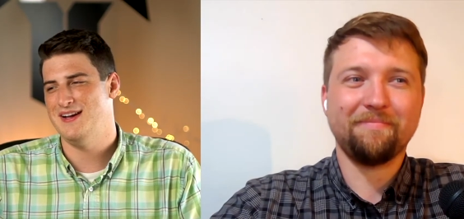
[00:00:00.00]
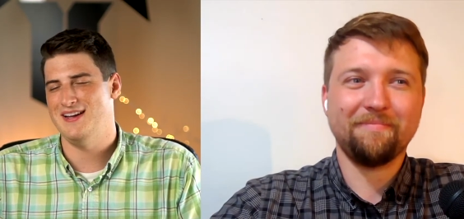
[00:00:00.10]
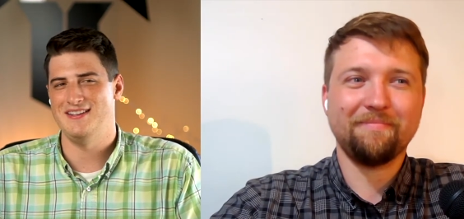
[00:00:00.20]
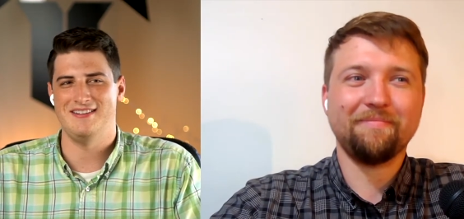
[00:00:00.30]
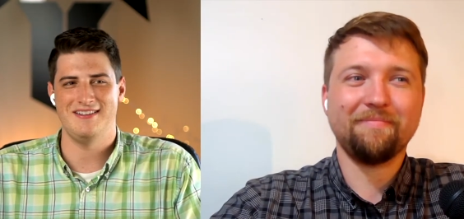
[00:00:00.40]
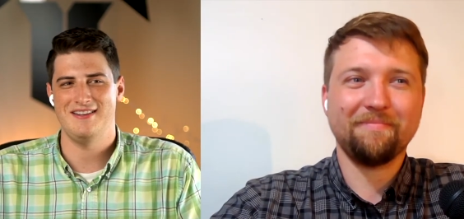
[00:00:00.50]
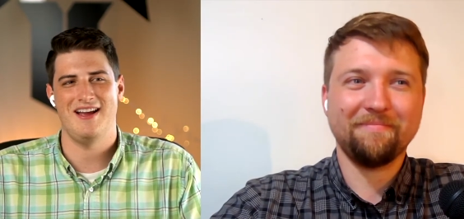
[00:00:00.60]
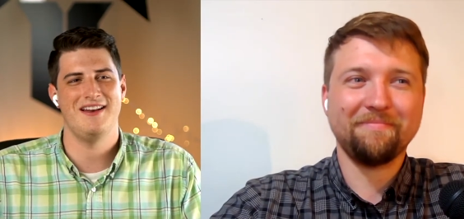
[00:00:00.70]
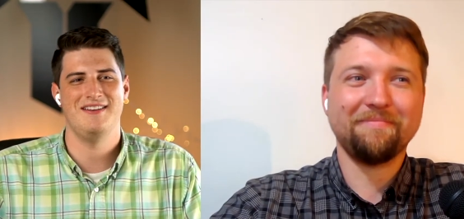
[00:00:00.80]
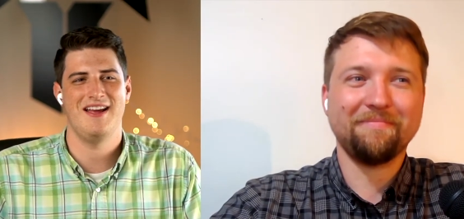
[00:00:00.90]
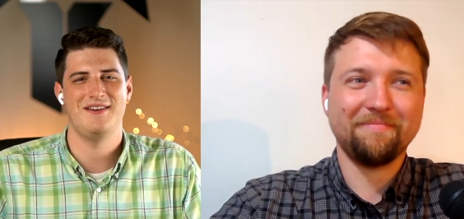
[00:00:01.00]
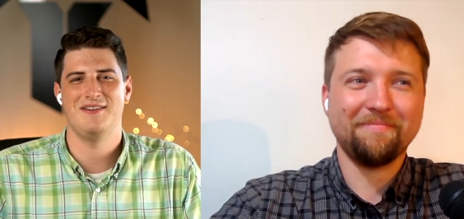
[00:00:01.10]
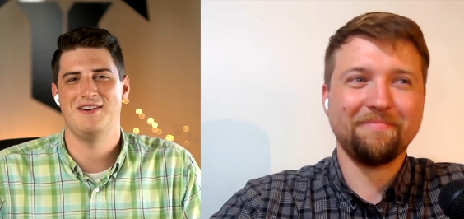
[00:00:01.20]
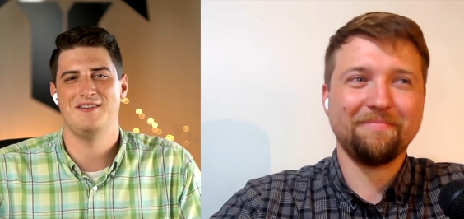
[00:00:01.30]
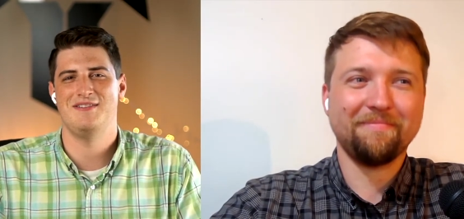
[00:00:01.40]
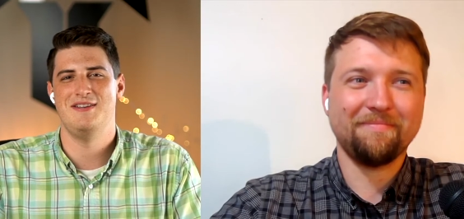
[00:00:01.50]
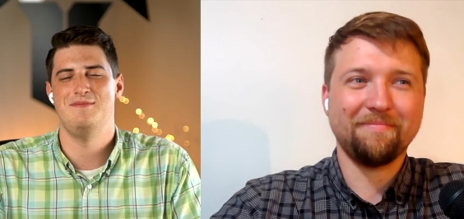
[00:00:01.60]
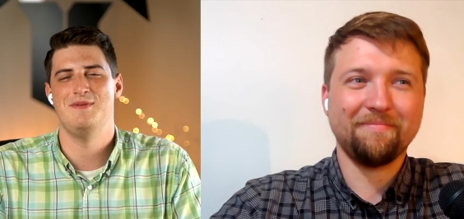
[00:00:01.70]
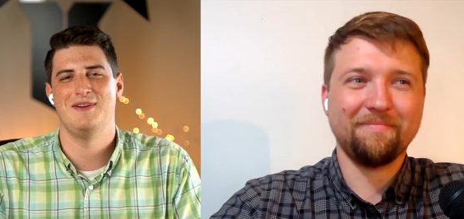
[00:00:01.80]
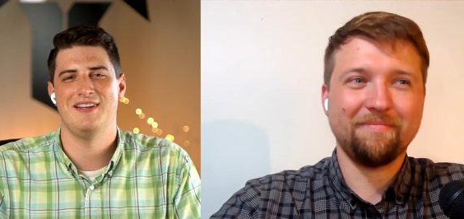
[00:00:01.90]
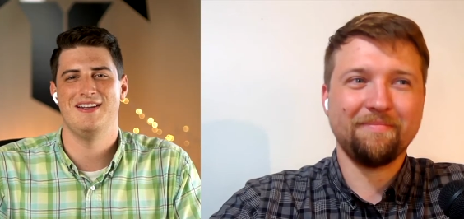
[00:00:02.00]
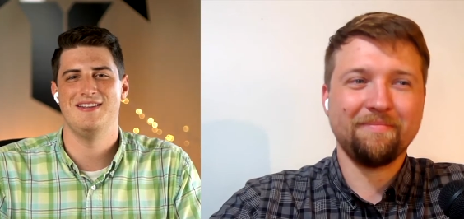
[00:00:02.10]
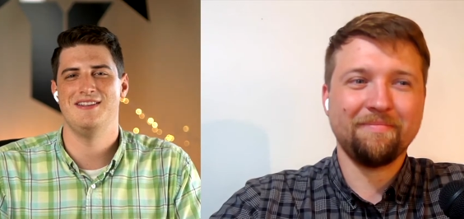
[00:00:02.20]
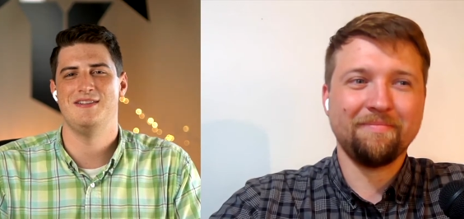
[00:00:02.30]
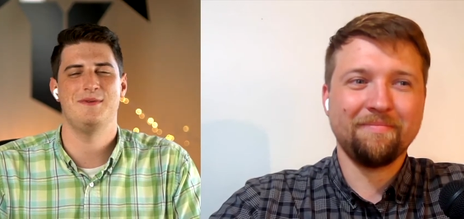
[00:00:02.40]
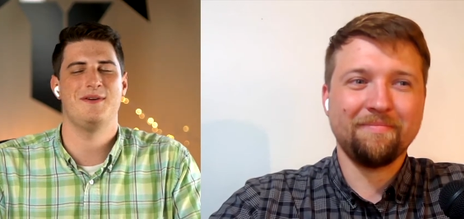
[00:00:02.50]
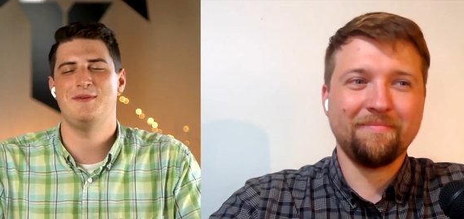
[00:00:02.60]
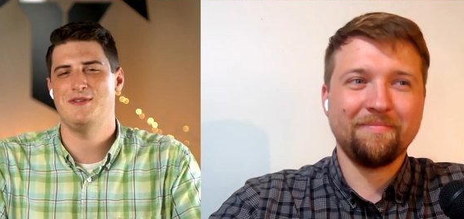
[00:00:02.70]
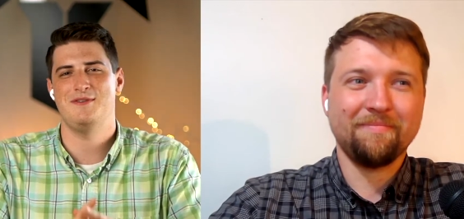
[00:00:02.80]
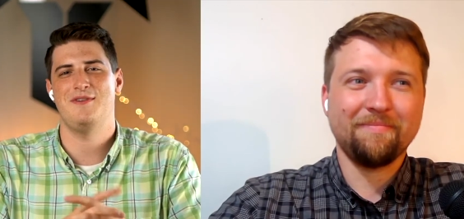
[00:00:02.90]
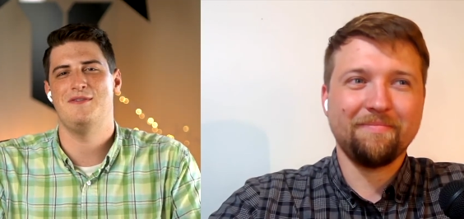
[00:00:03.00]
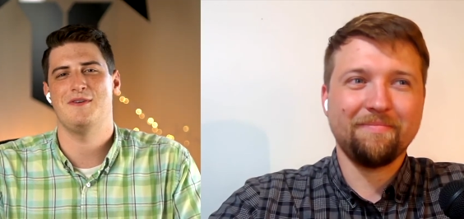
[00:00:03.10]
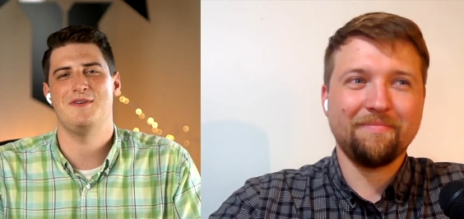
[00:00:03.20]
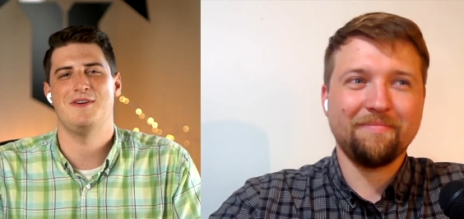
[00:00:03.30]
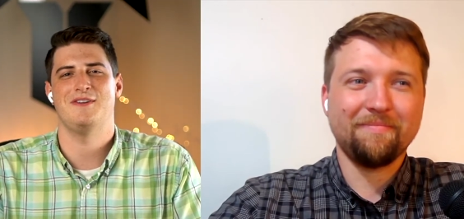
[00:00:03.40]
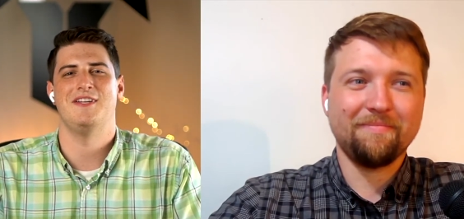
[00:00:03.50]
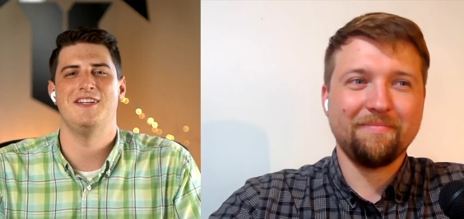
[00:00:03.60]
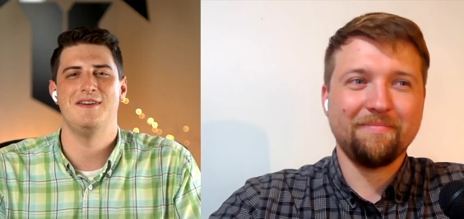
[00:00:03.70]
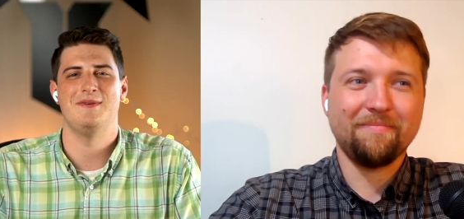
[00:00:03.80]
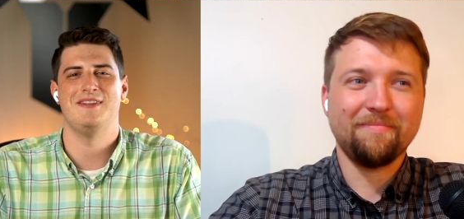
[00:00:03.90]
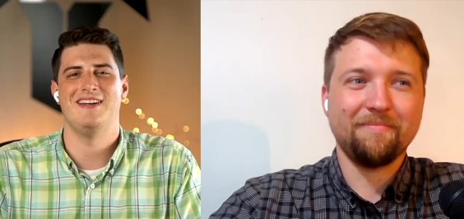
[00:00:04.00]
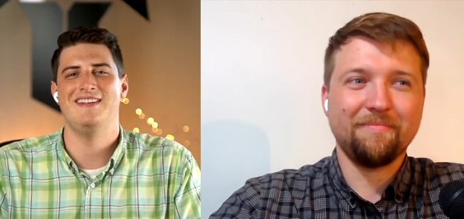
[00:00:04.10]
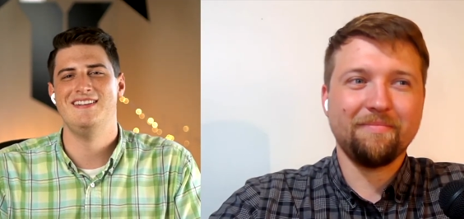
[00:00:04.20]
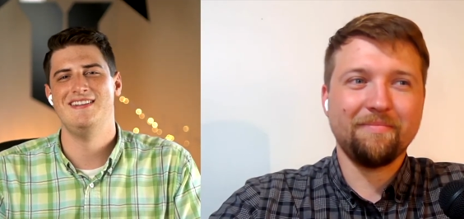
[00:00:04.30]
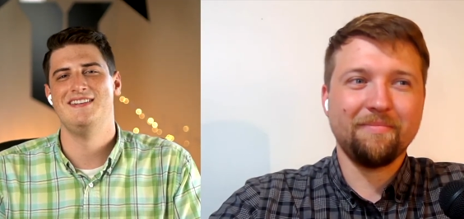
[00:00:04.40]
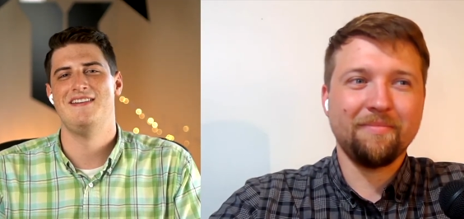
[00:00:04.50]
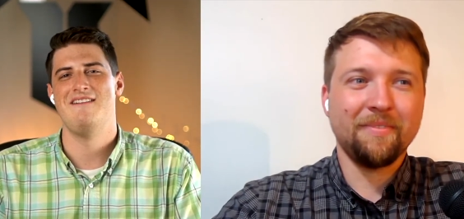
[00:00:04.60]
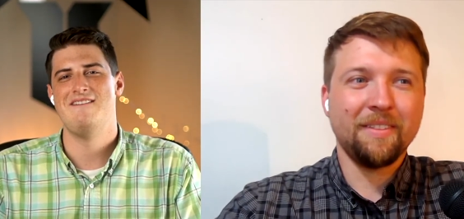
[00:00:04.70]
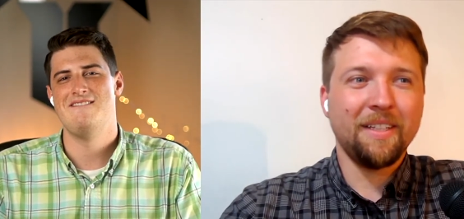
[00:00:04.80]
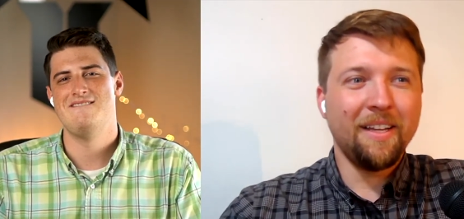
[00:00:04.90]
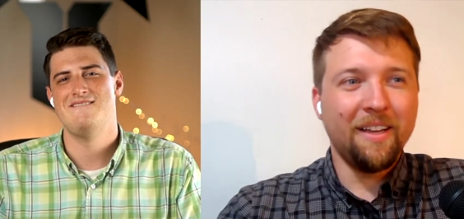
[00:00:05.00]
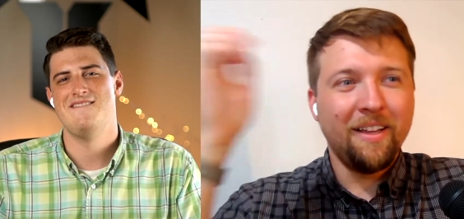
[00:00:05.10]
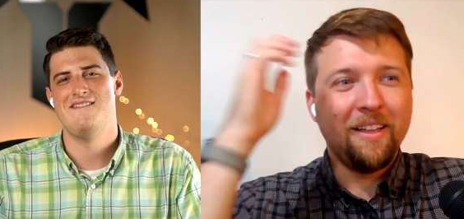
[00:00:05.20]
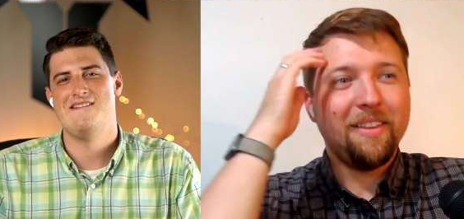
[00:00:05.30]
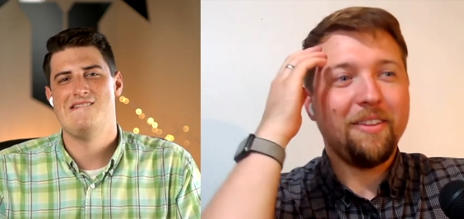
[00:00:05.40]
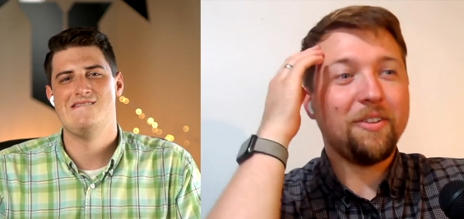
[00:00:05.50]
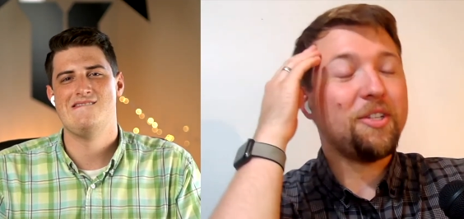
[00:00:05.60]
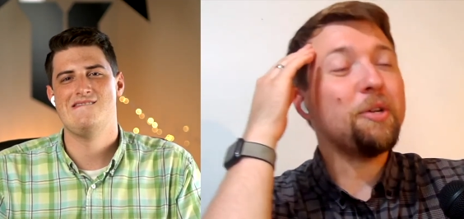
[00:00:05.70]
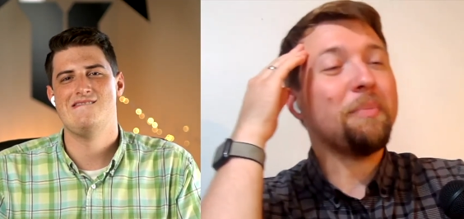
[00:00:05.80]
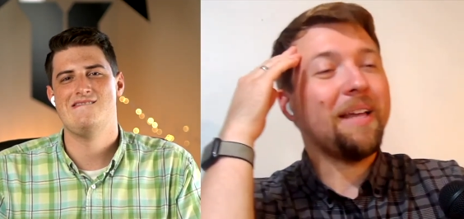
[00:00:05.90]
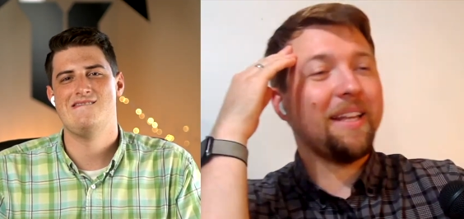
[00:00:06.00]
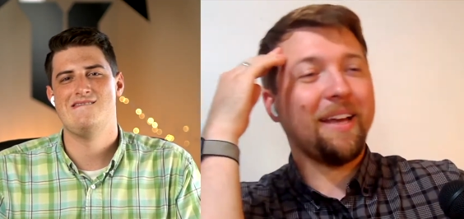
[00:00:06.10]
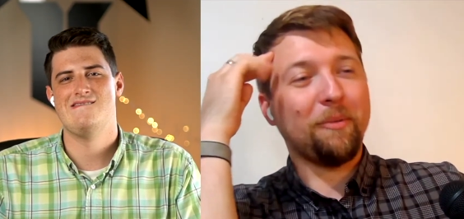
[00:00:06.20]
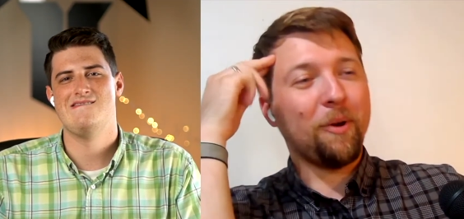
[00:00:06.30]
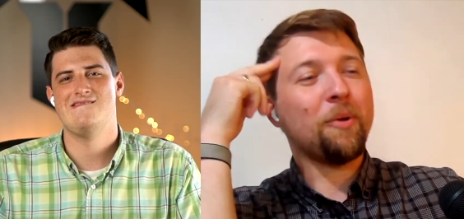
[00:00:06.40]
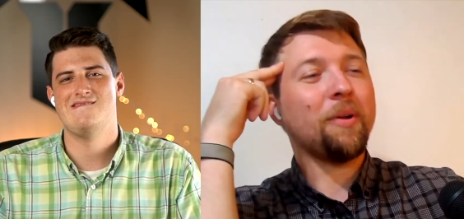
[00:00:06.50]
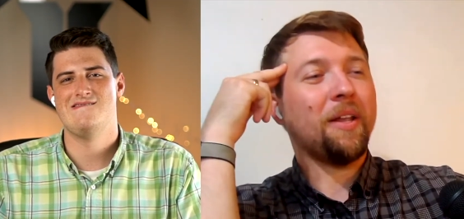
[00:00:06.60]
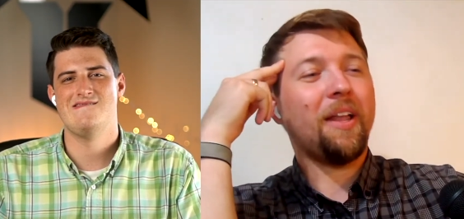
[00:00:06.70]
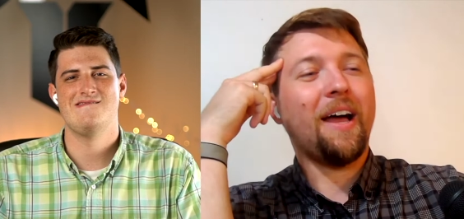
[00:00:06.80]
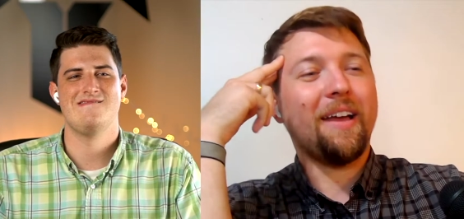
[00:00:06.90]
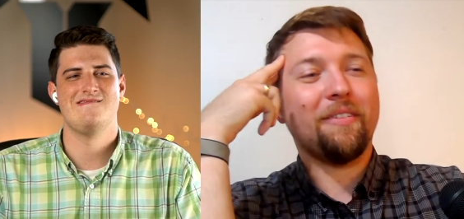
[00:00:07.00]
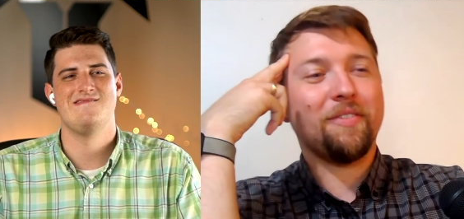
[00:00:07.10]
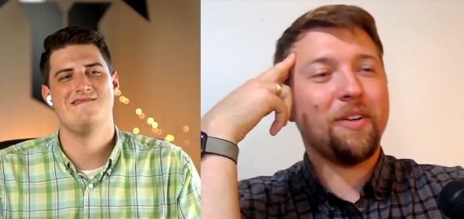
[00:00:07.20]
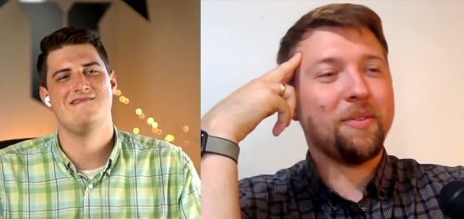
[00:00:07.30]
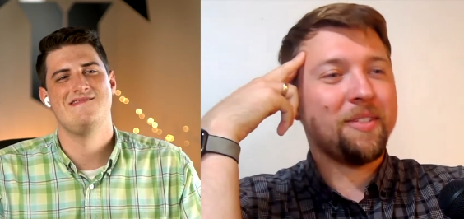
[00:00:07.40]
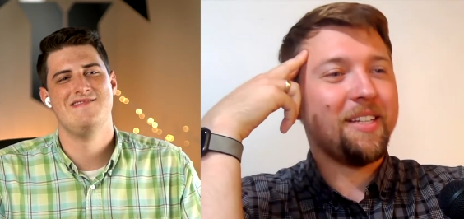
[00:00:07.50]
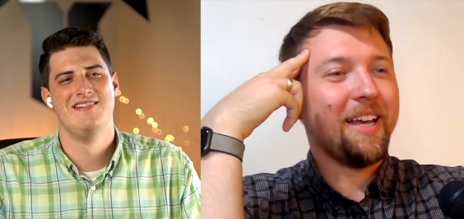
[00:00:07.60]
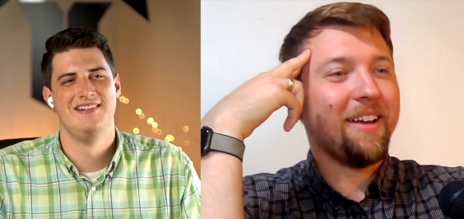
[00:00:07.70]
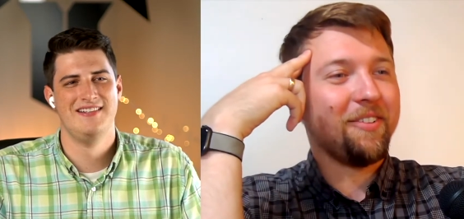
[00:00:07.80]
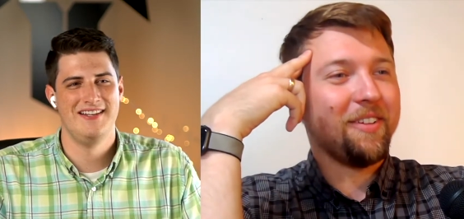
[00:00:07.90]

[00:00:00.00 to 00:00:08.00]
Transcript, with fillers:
Speaker 1: I, I, I don't know how deep you want to get into this. Uh, what's your favorite Kronk line? How about that?
Speaker 2: There's too many. I wrote a lot of notes down.